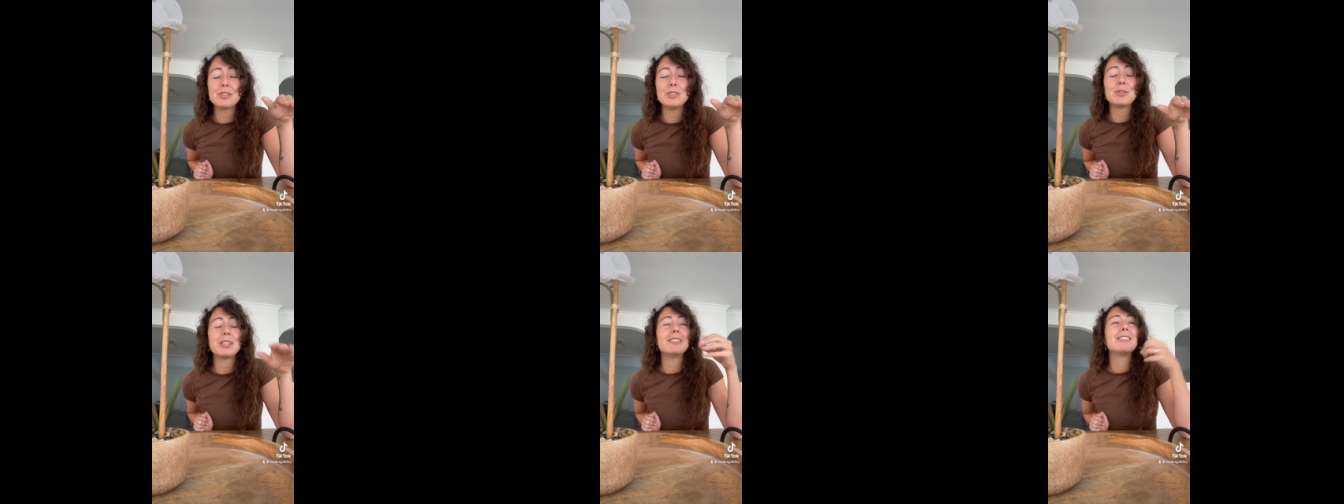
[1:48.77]
and
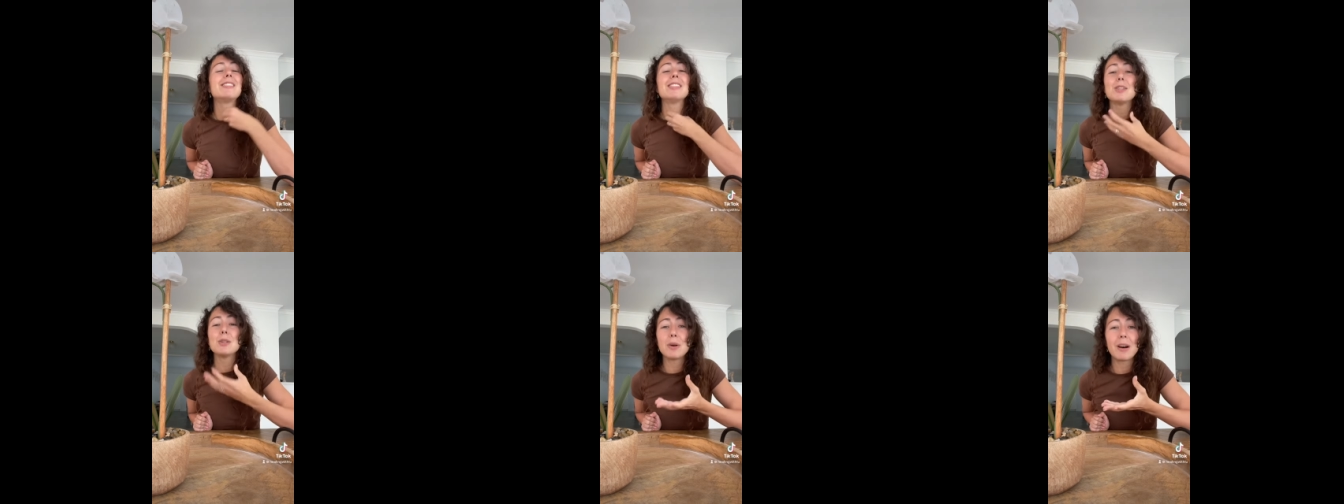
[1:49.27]
you can
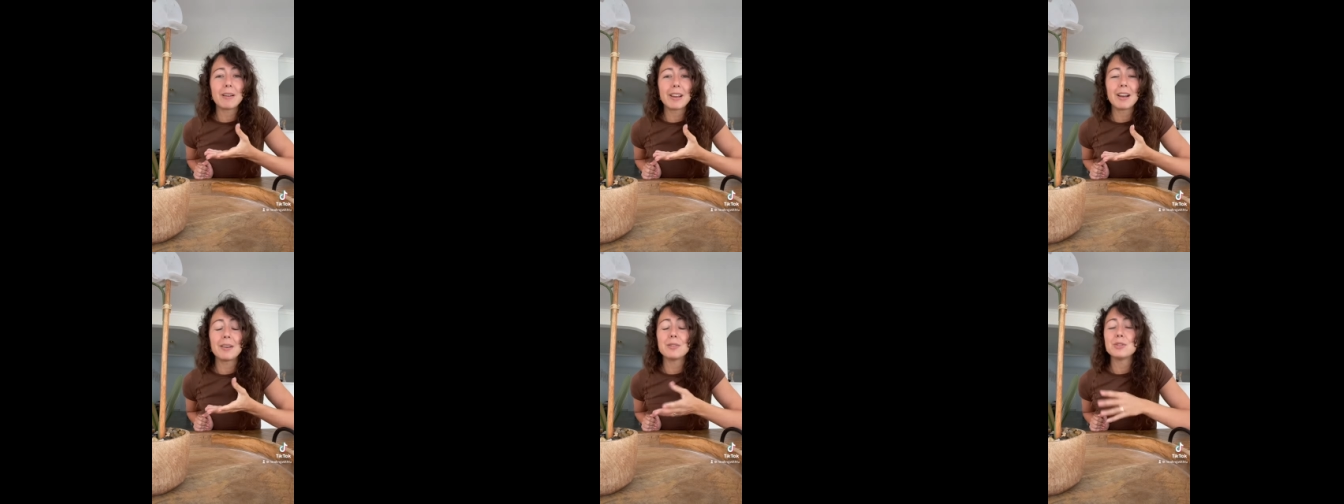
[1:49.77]
sing your heart
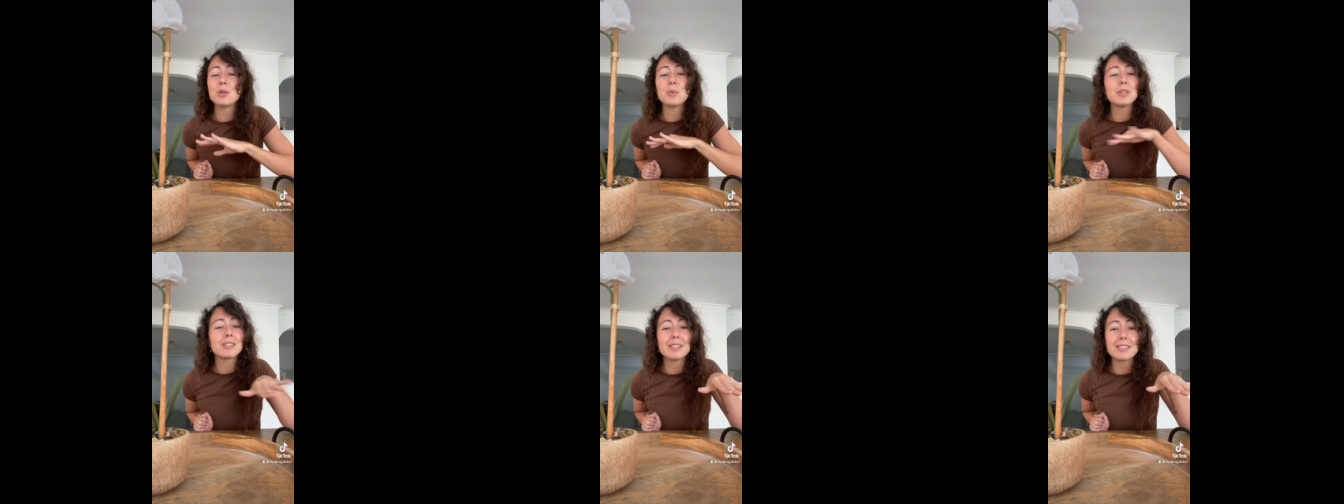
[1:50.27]
out, no
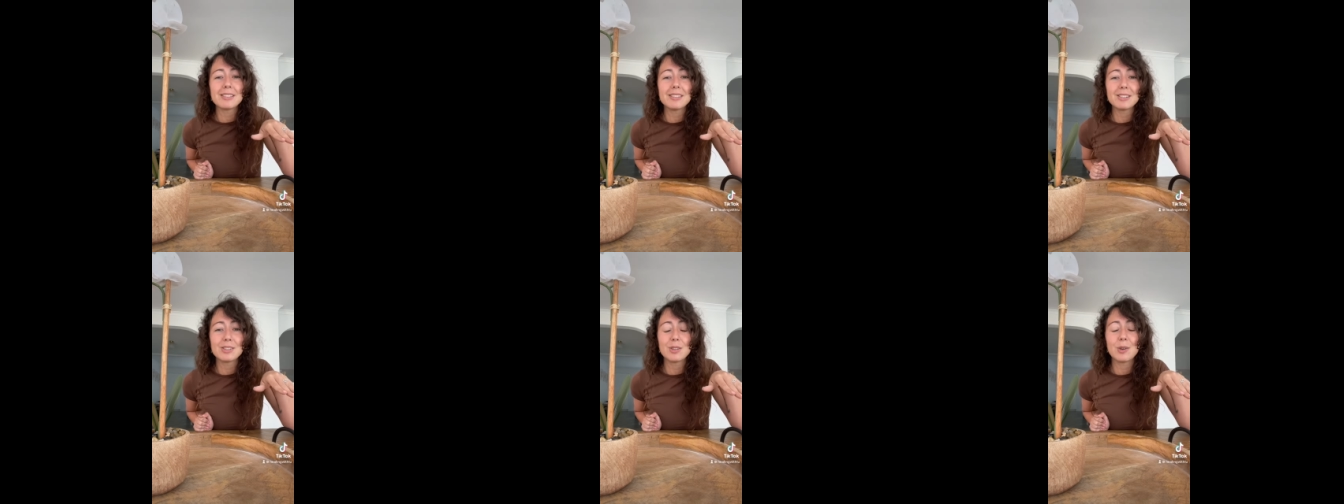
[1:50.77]
one's
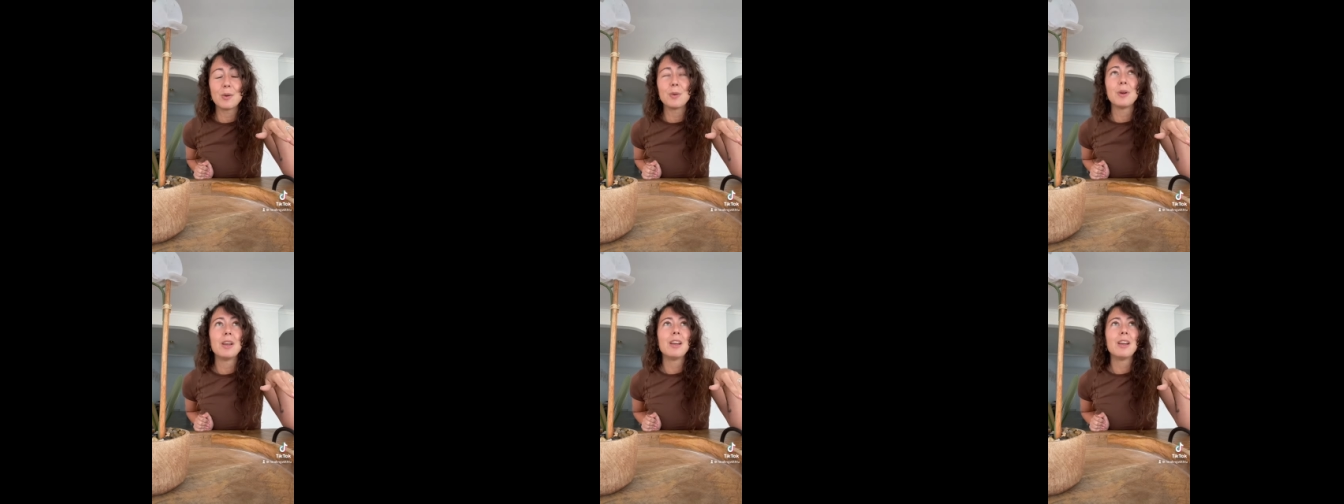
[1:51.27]
listening to you